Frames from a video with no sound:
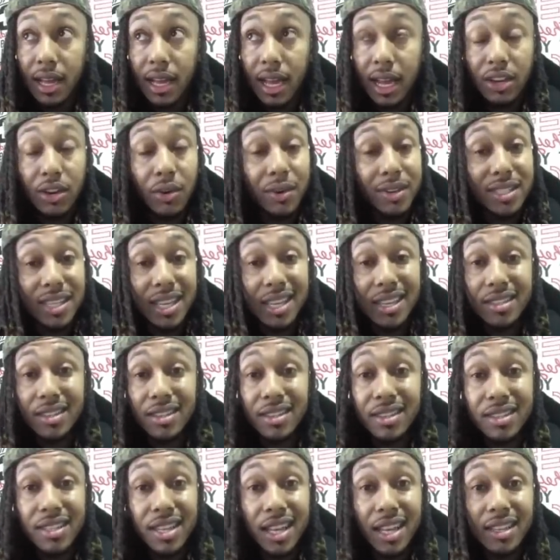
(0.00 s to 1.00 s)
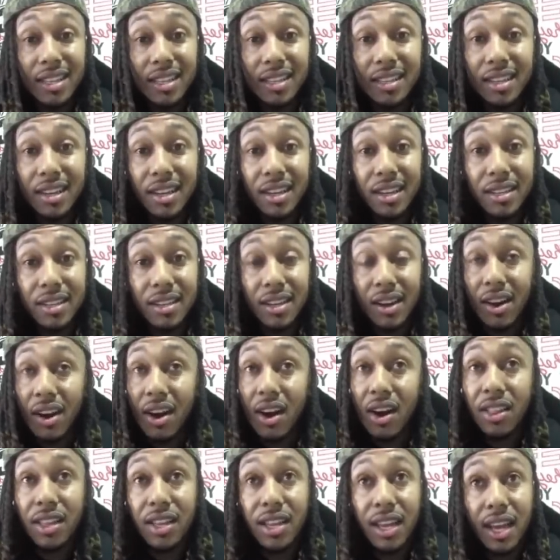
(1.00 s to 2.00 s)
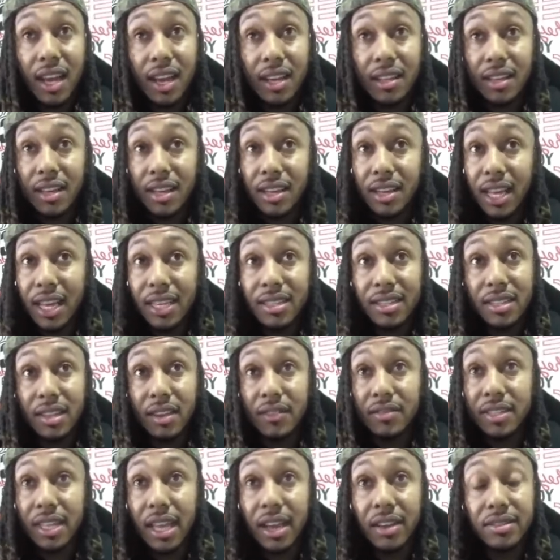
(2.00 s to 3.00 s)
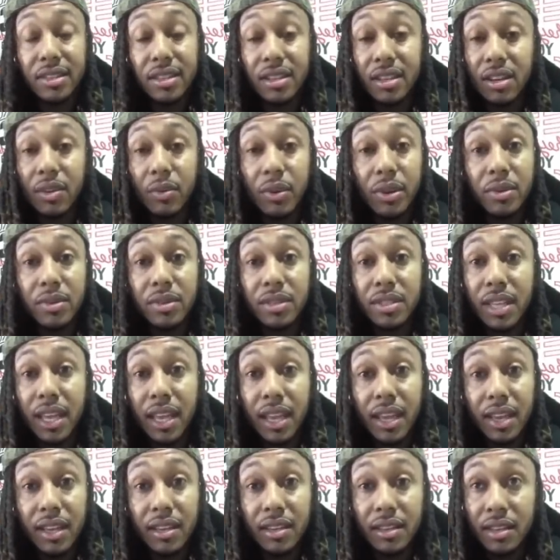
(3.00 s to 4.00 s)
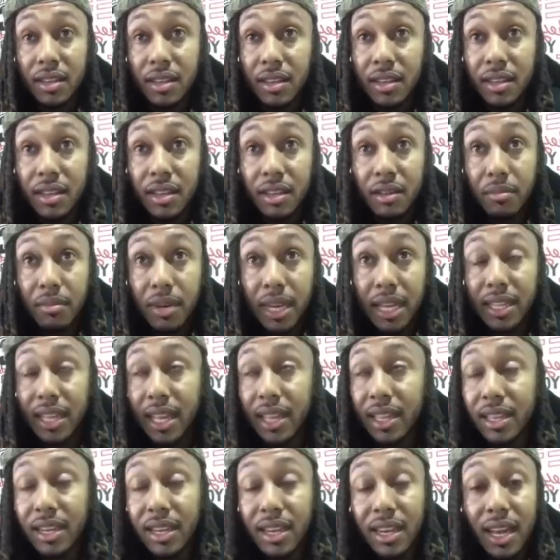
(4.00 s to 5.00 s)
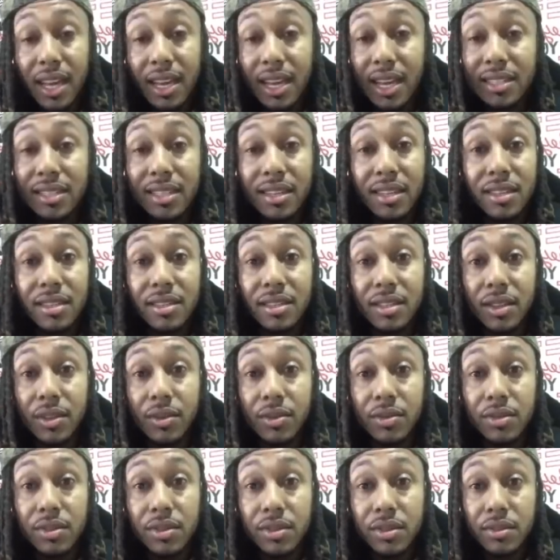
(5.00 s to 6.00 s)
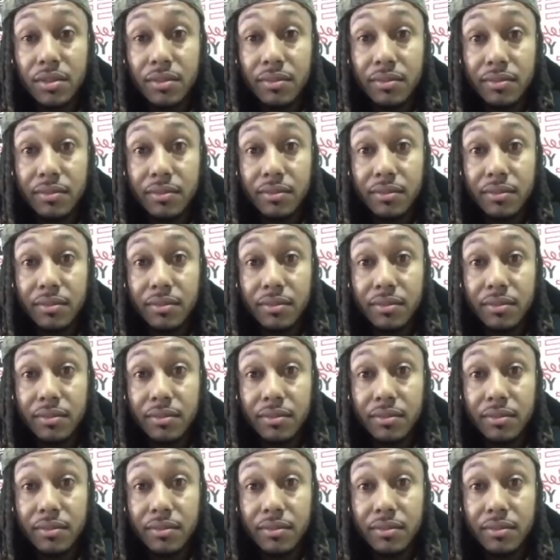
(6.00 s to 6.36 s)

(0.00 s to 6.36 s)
I know it's easier said than done, all of that. And that stuff sounds good when you say it, but at the end of the day, that's an excuse.